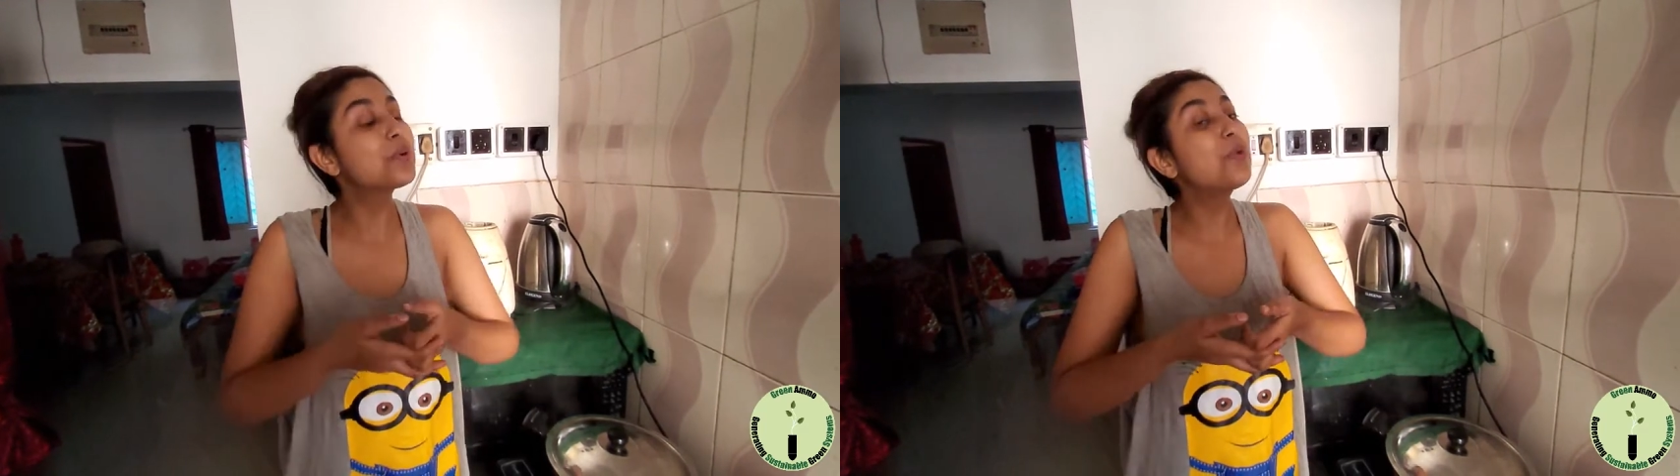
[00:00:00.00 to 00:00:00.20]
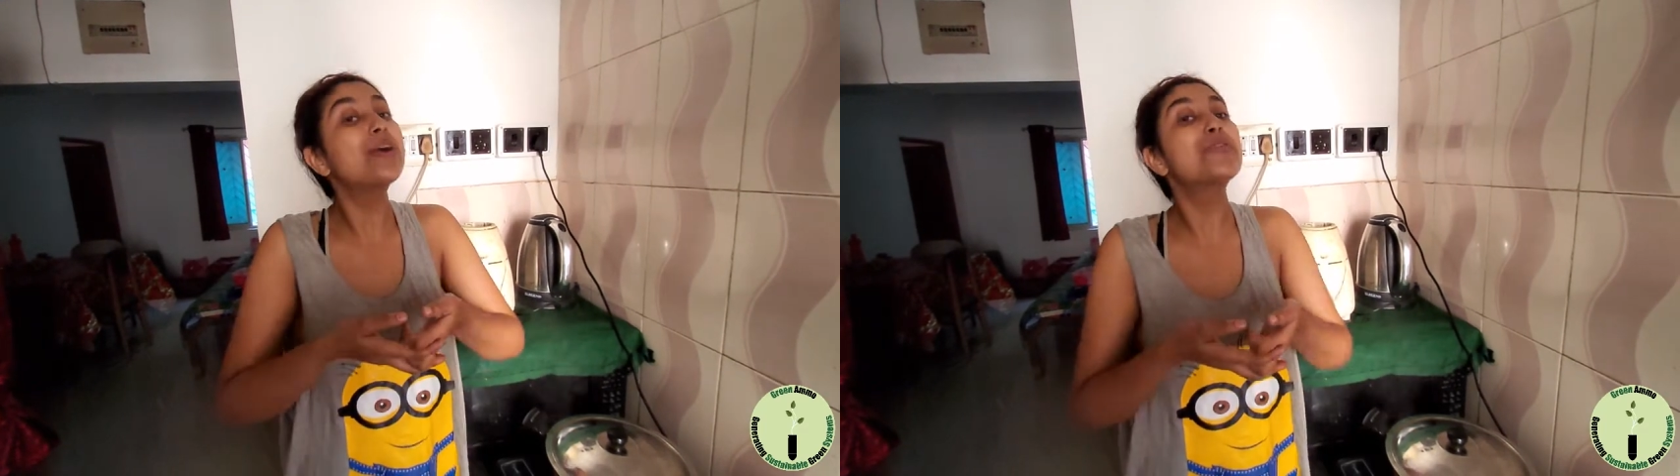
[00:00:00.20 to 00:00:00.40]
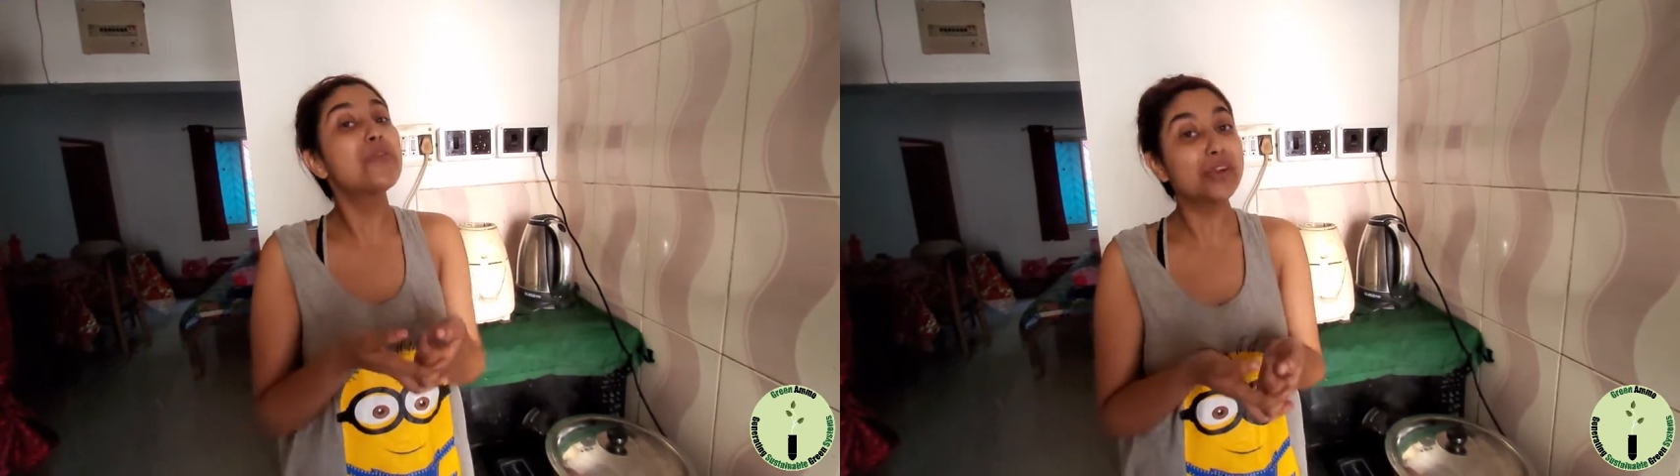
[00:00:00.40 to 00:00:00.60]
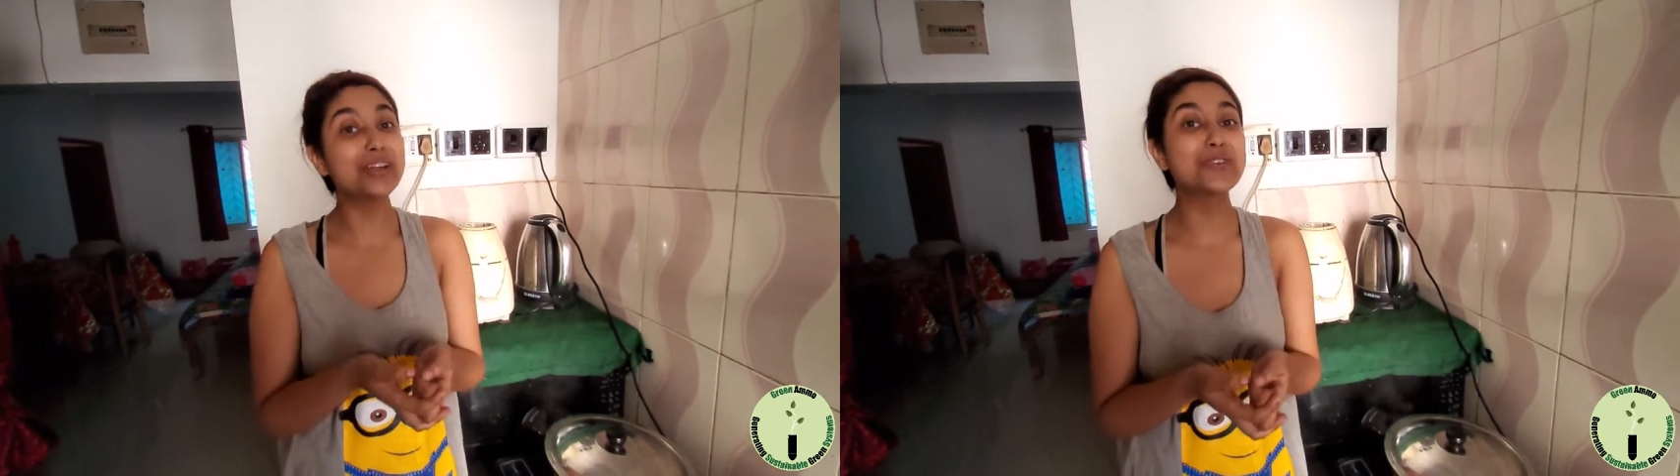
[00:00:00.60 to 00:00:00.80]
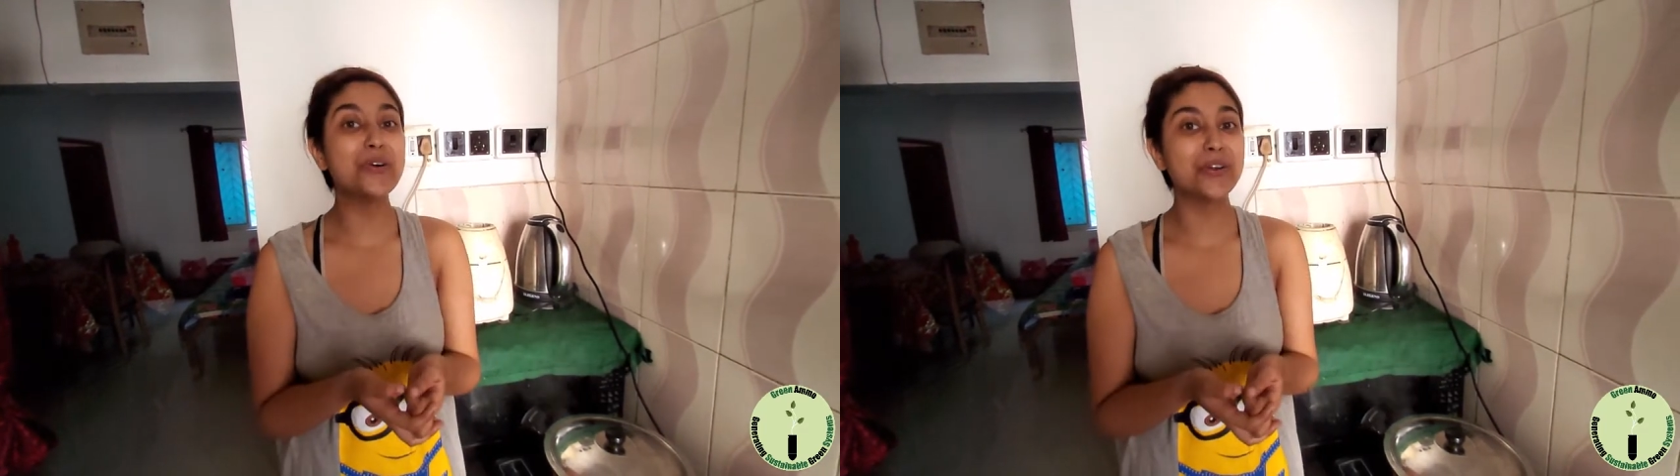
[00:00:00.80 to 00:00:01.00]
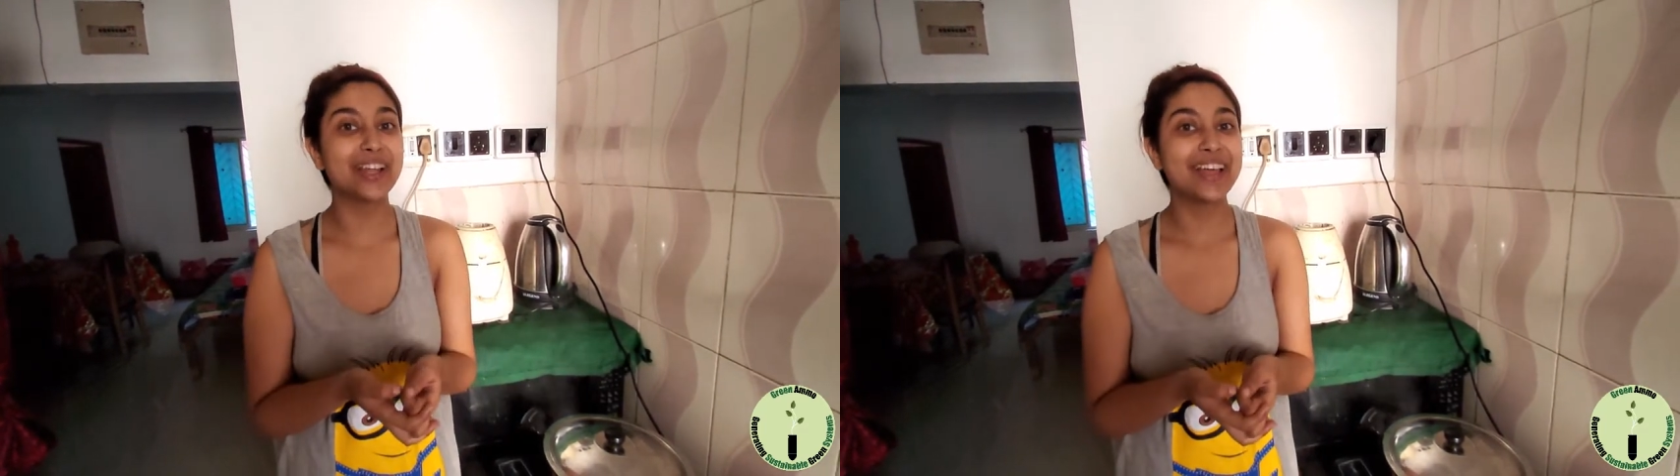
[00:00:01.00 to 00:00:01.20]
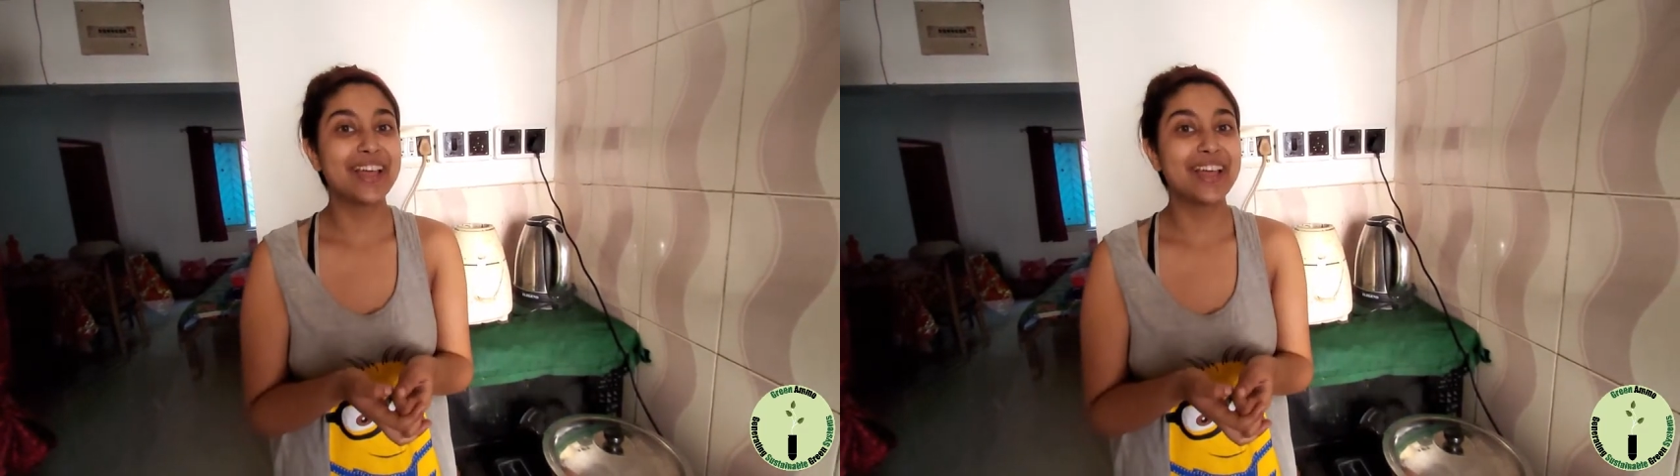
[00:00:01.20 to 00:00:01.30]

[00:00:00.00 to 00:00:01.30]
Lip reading: why throw it at all?